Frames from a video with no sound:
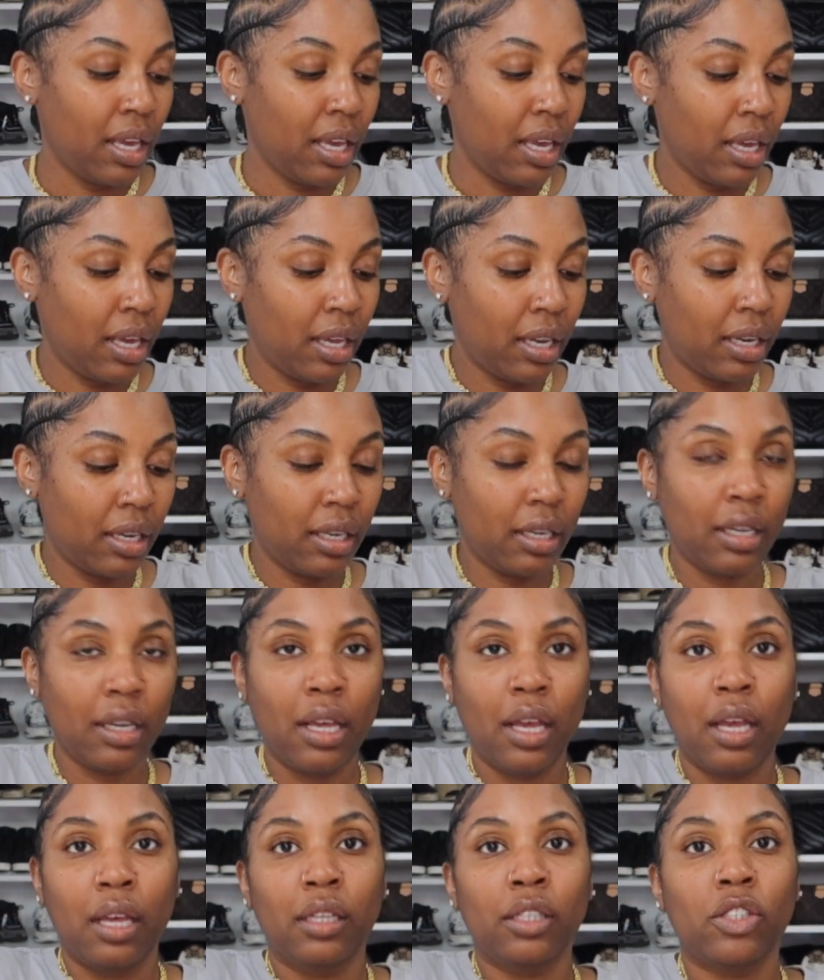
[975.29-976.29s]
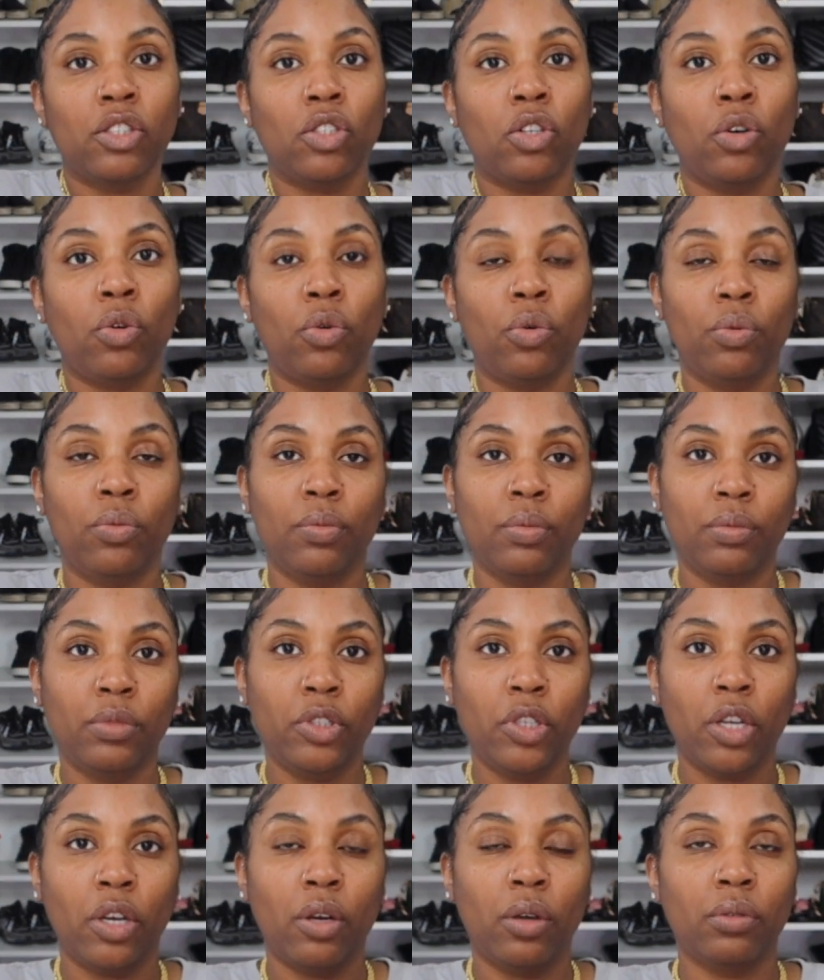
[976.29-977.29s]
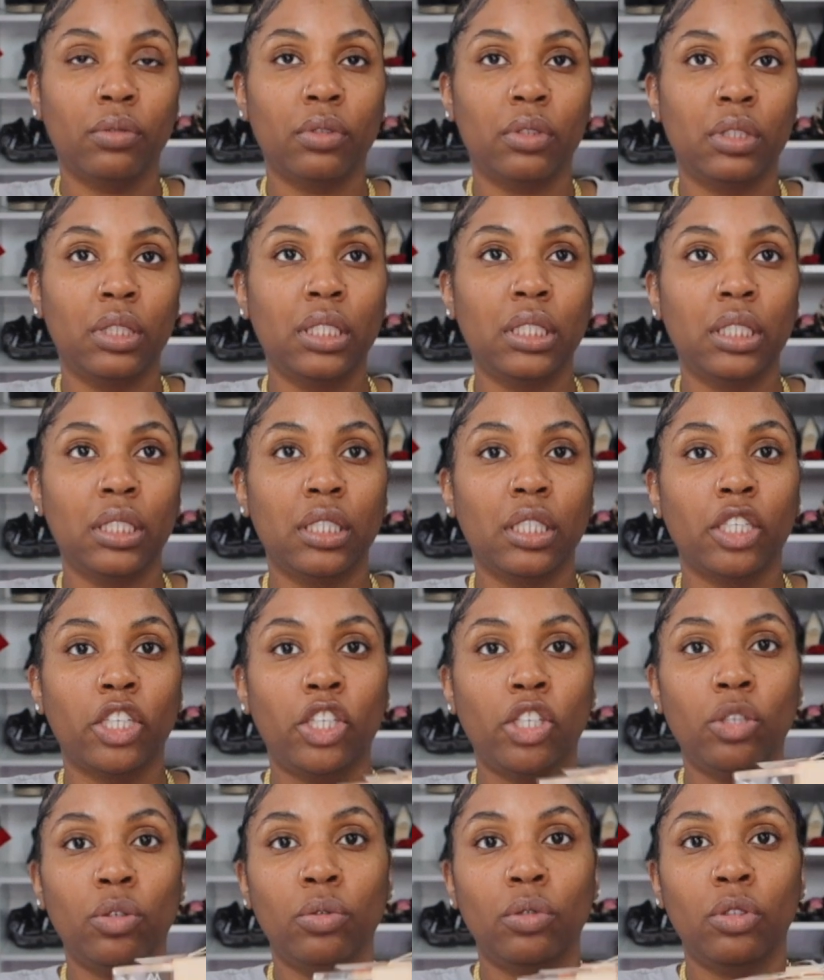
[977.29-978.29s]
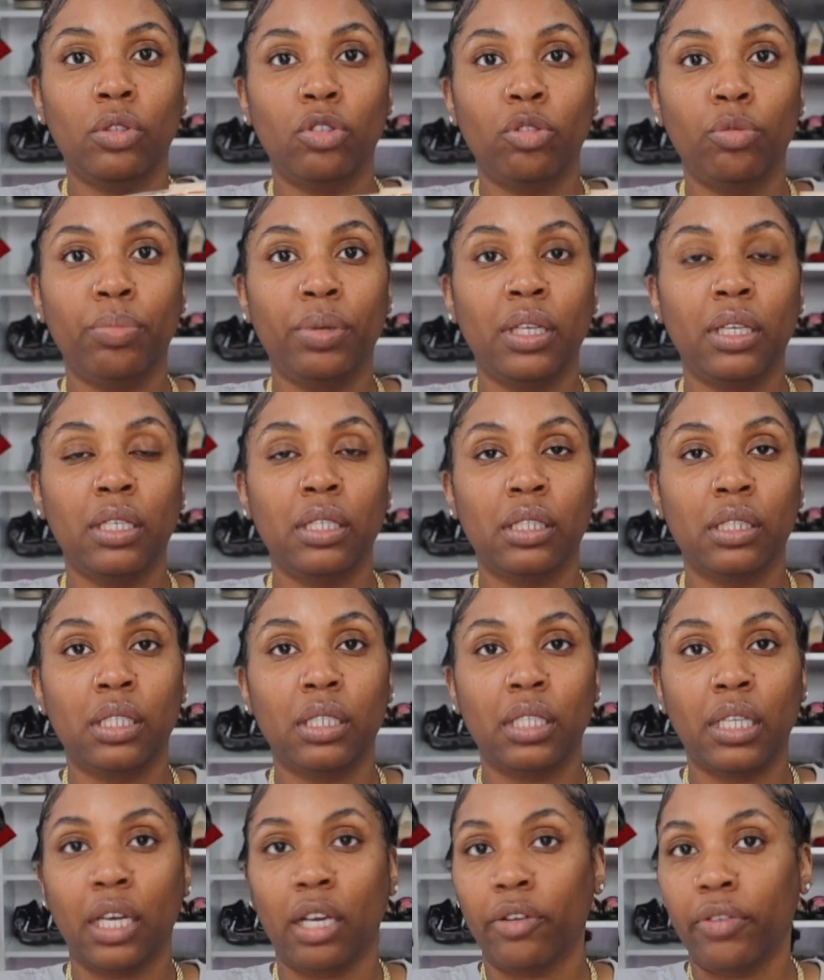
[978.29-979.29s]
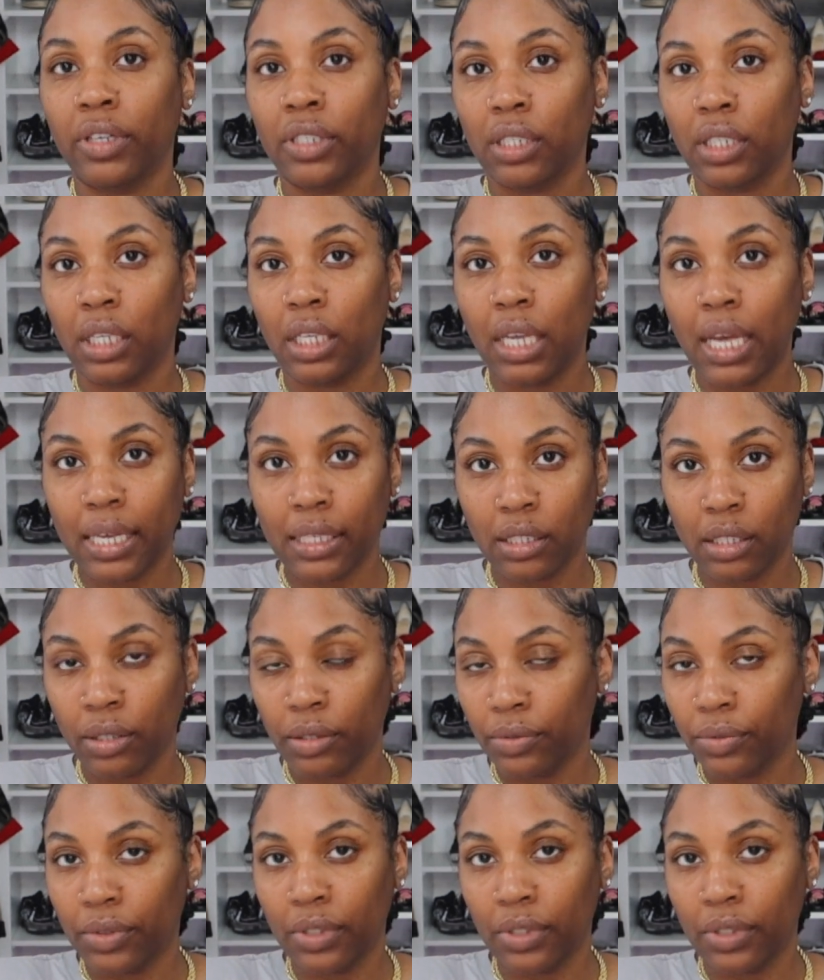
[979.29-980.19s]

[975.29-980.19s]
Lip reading: And so, you know, this is a cute little piece to decorate your closet.